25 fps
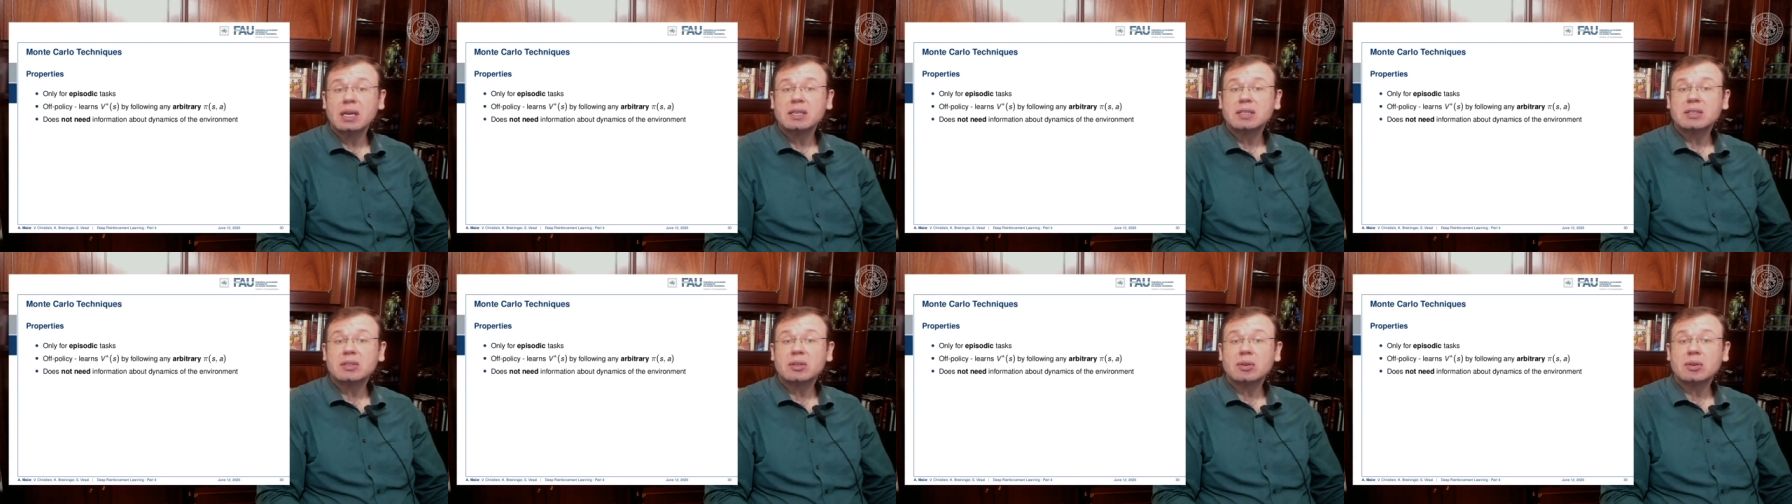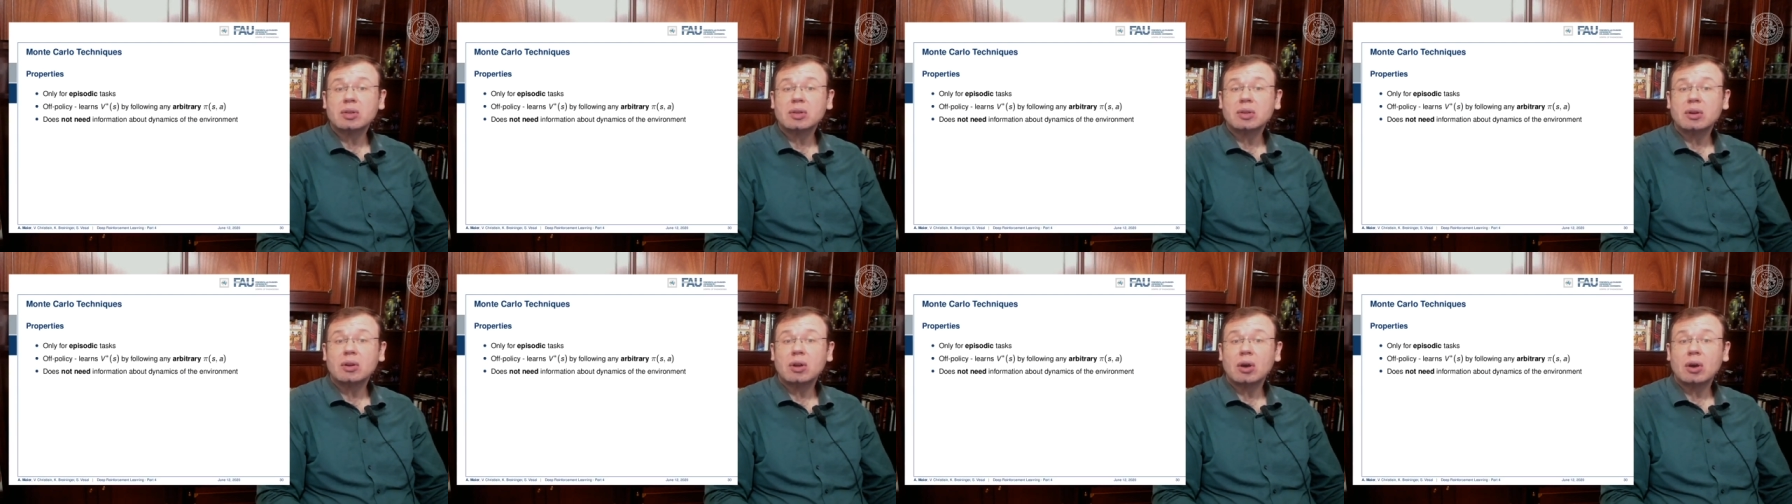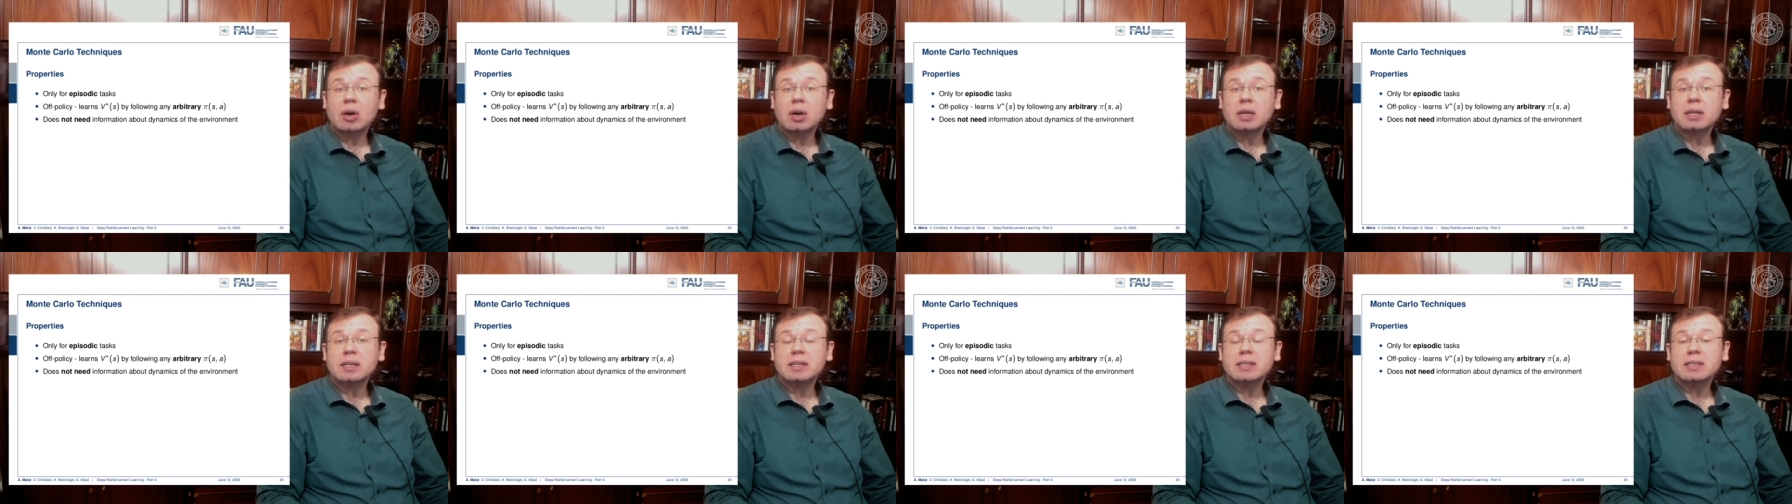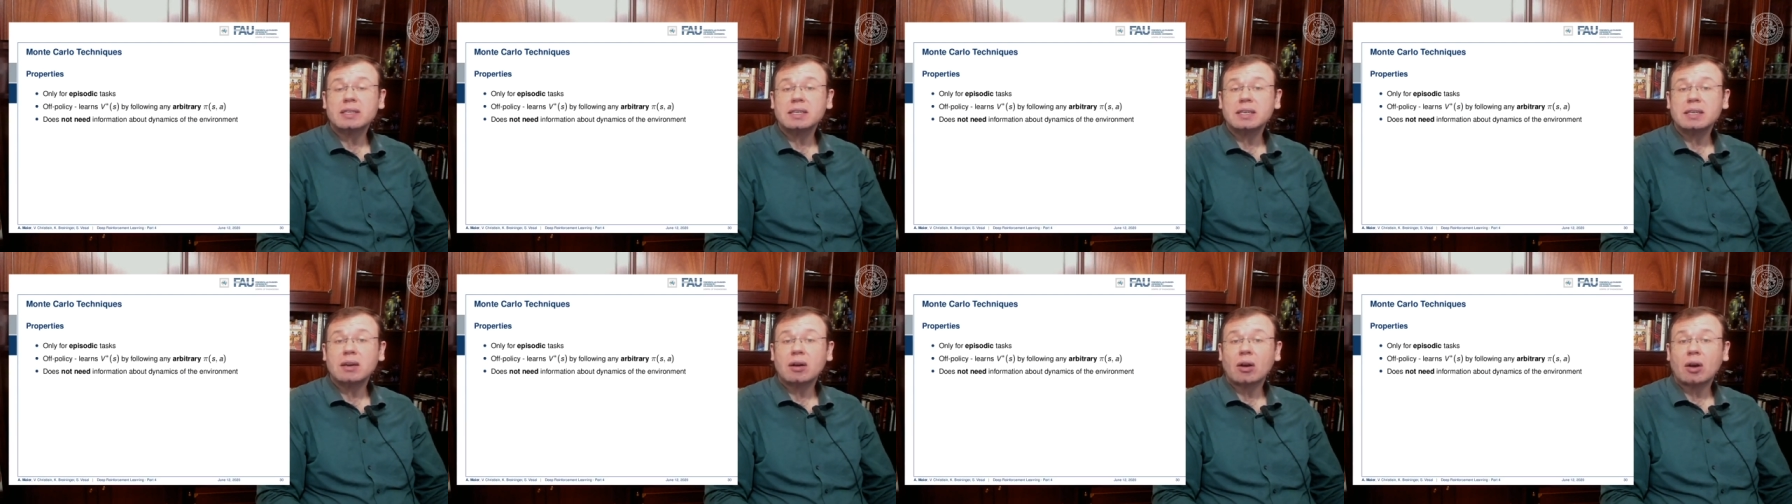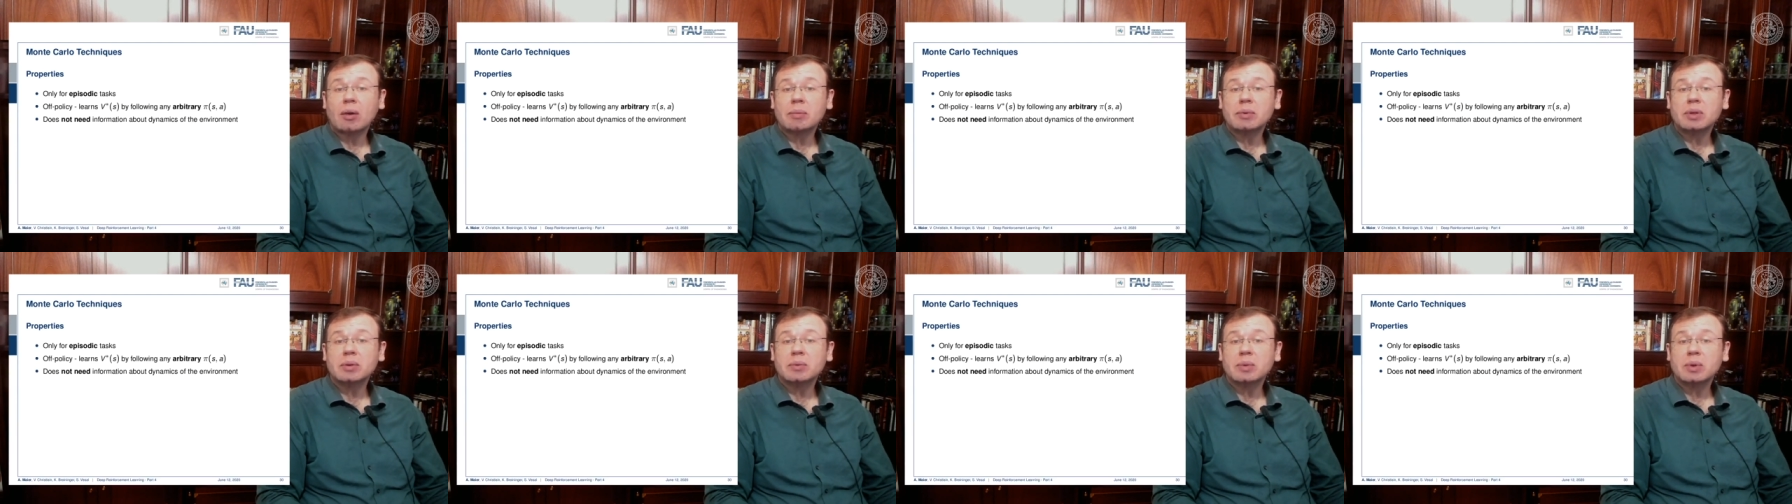So you learn the
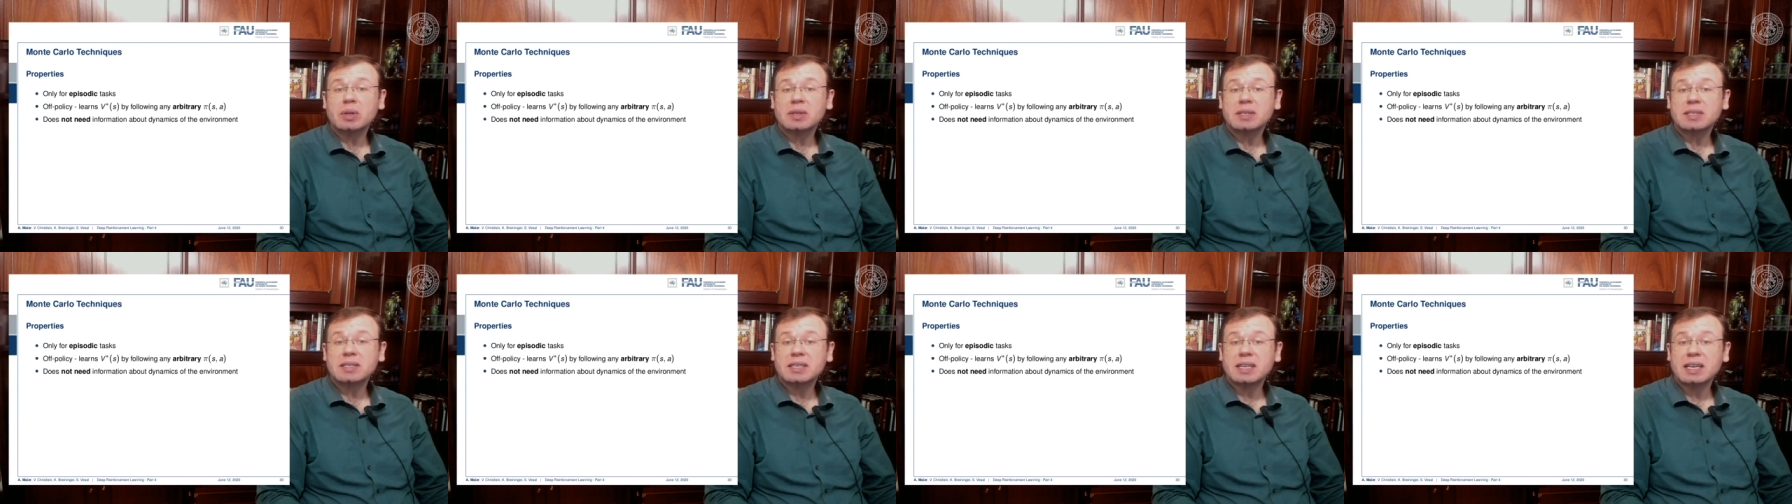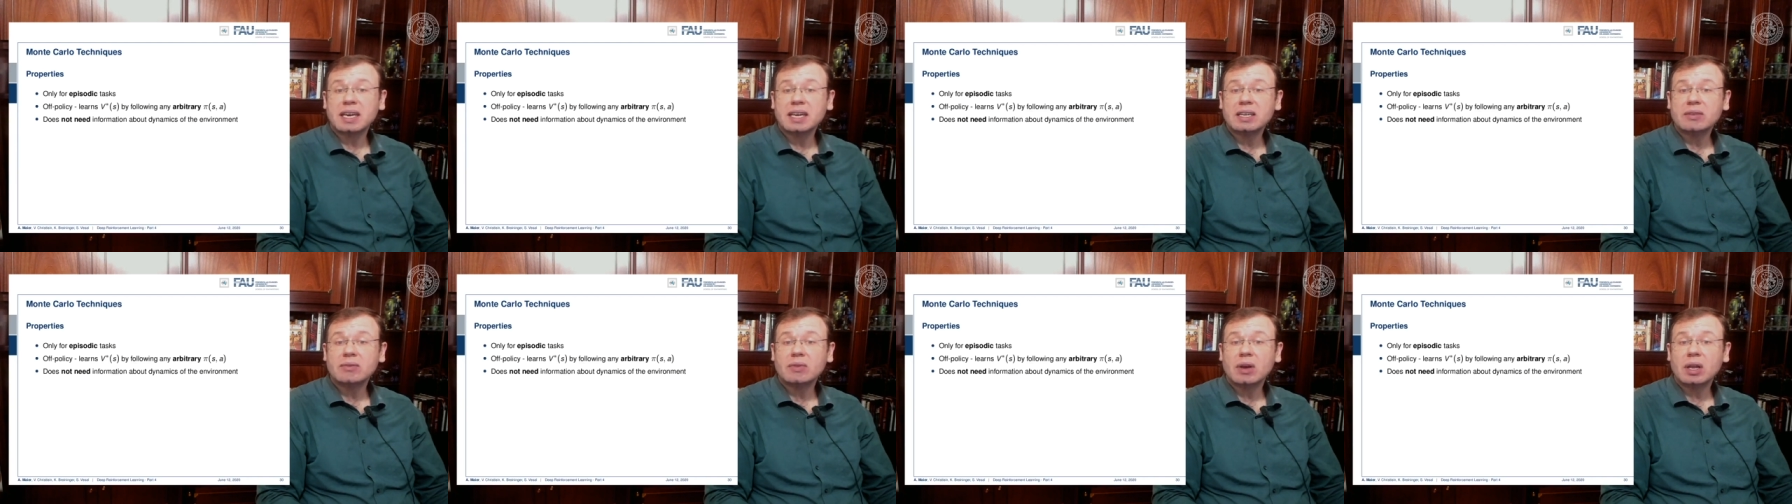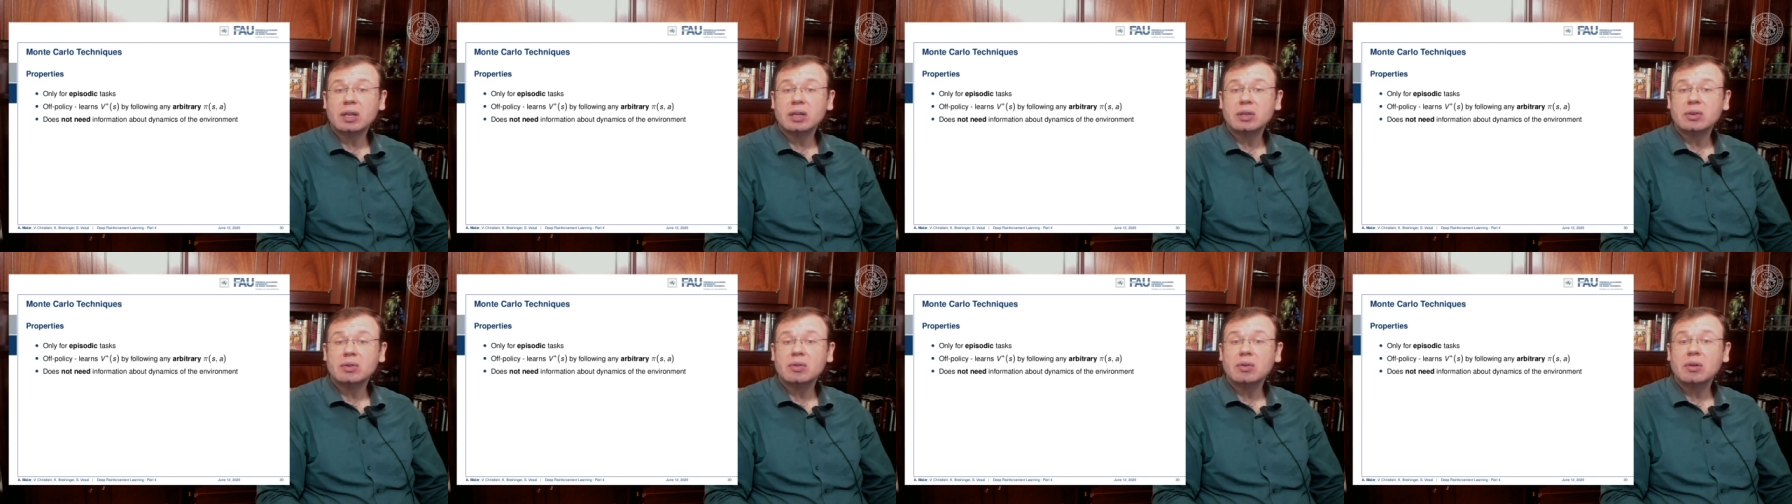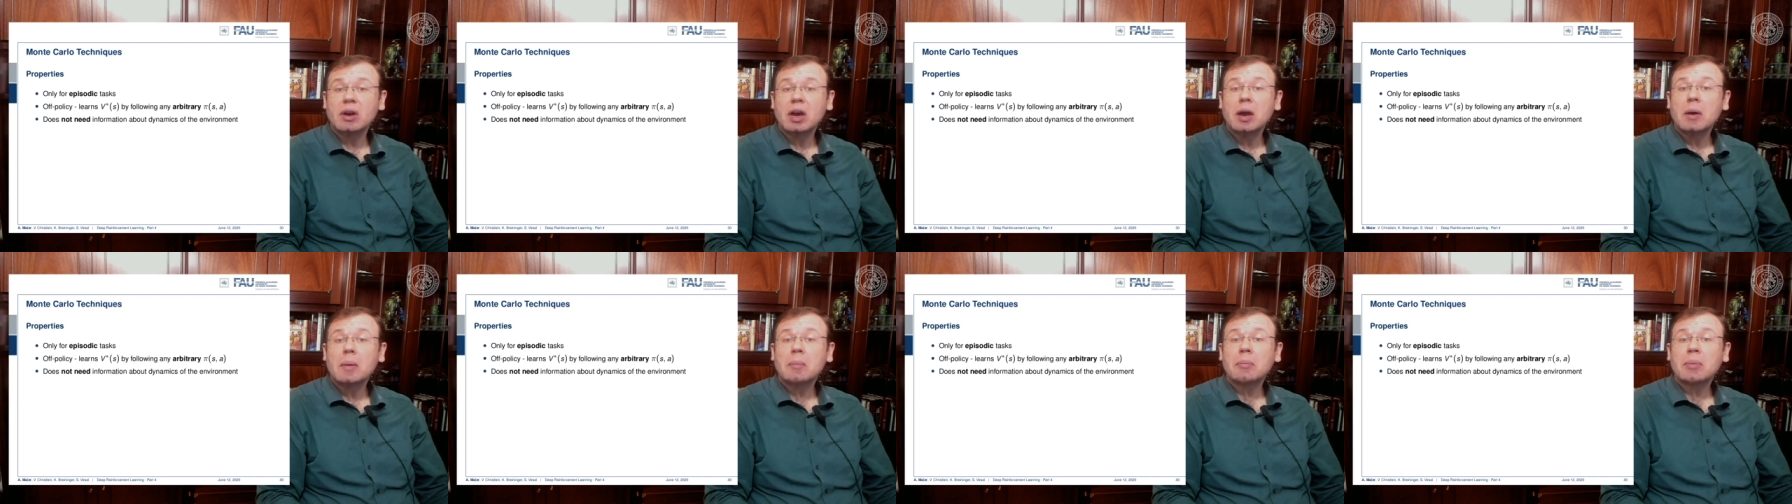optimal state value